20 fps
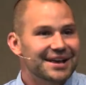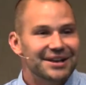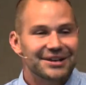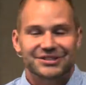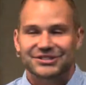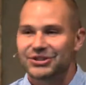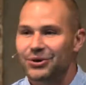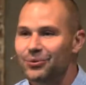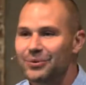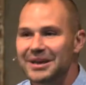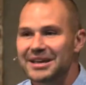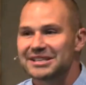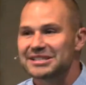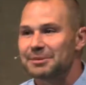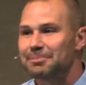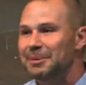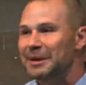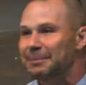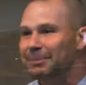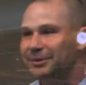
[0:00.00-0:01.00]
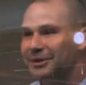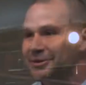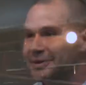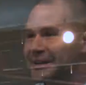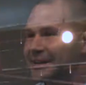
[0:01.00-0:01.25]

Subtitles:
And so we as a people don't